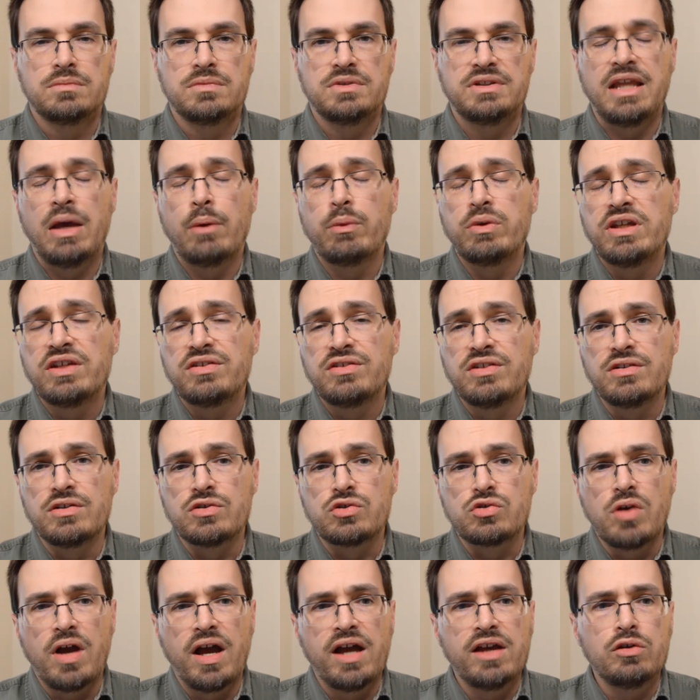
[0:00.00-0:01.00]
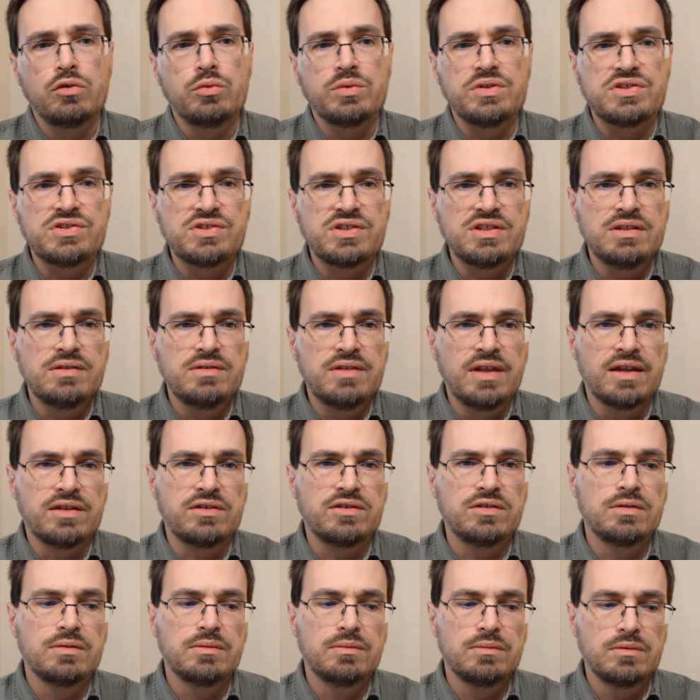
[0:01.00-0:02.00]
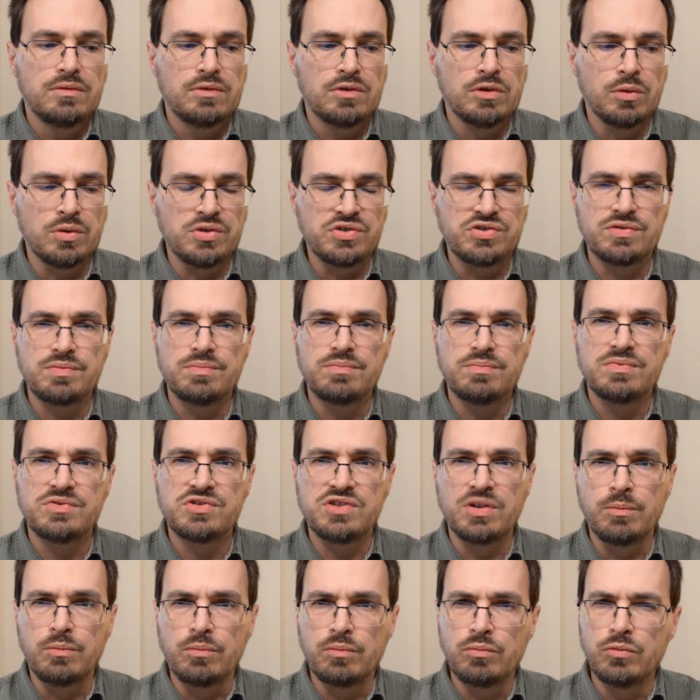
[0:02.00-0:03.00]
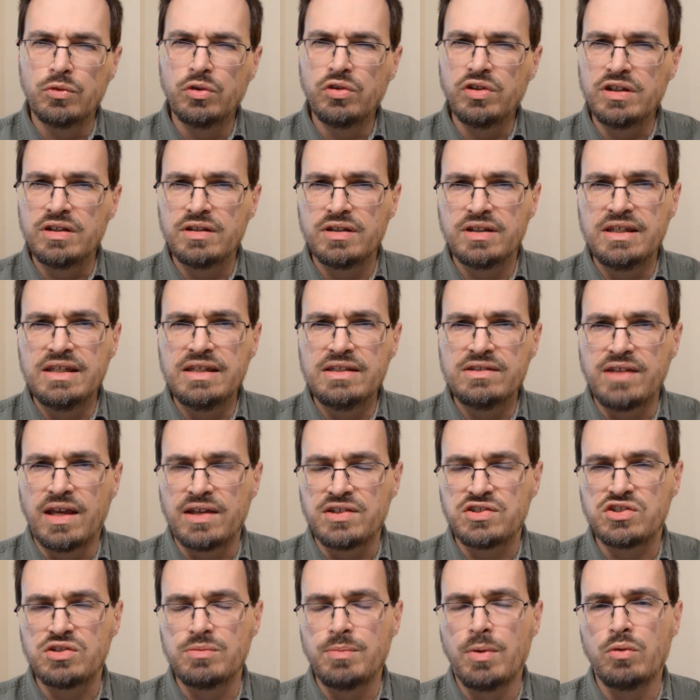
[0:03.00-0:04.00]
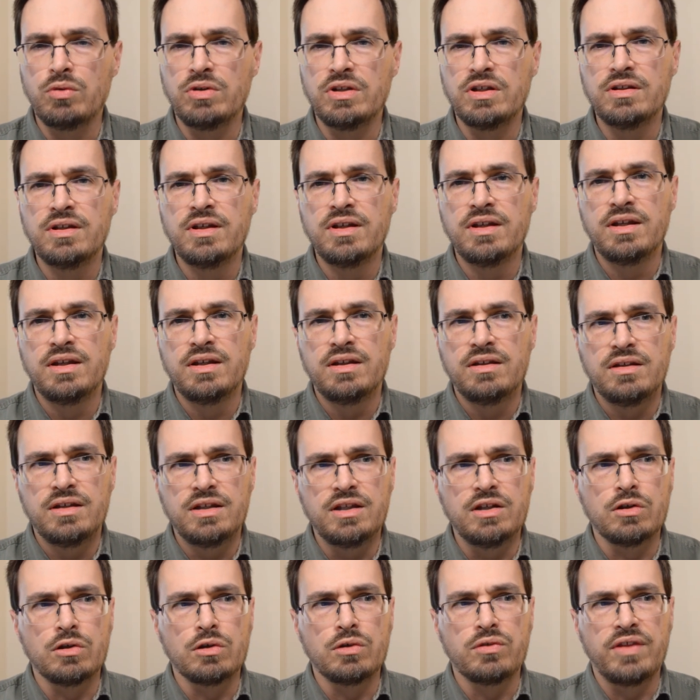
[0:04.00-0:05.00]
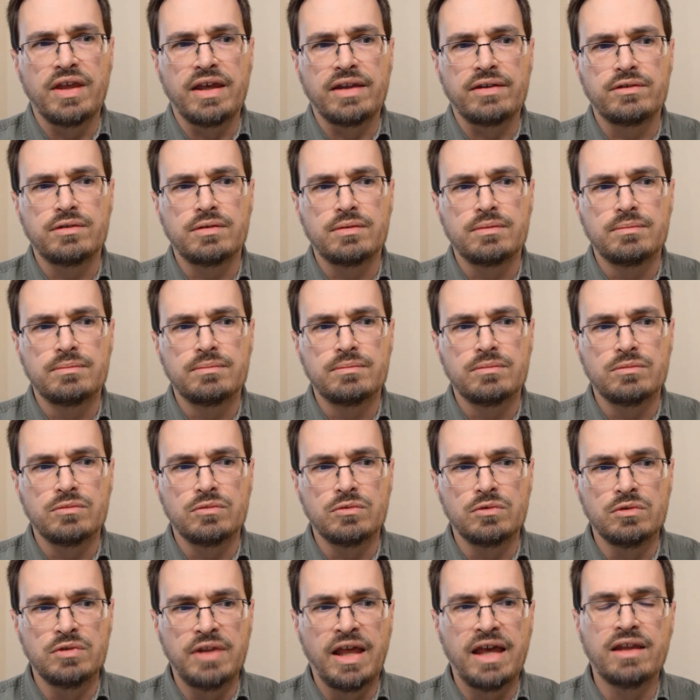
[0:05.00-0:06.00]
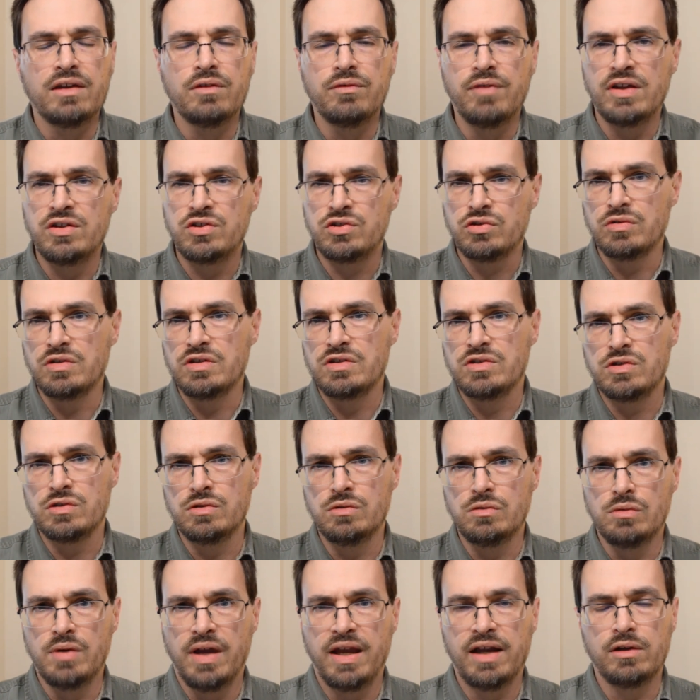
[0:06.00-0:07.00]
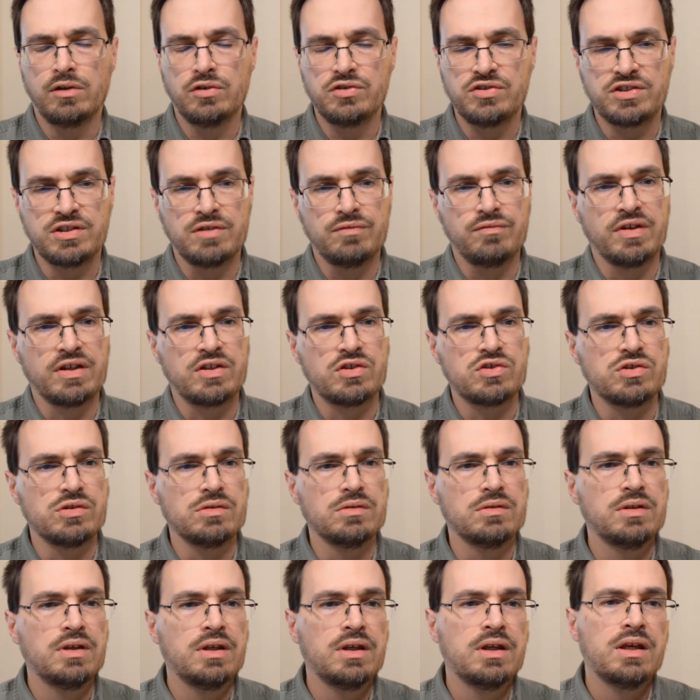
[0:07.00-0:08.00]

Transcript: Now when we get to the trial, we see that there was some really key testimony here that led eventually to Harold's conviction.